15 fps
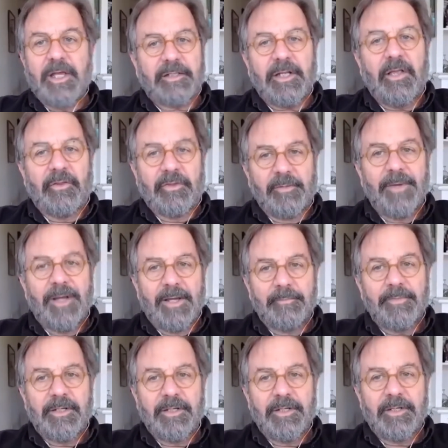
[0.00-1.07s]
colleague of mine,
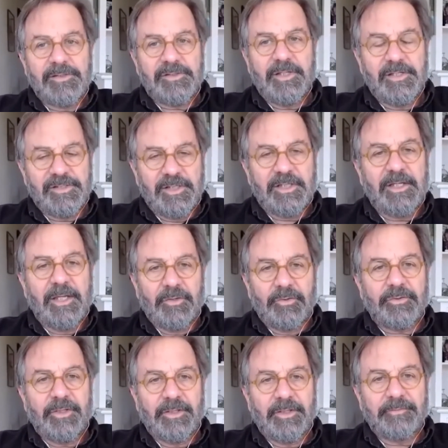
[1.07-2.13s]
but he's at Yale,
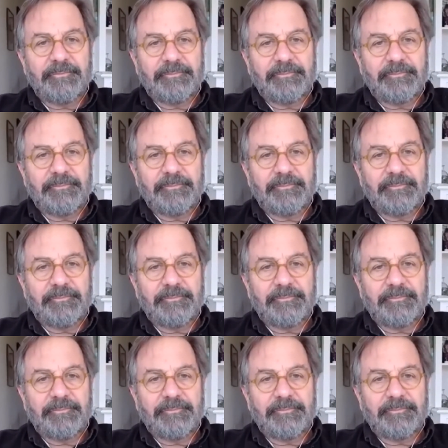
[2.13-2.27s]
yeah.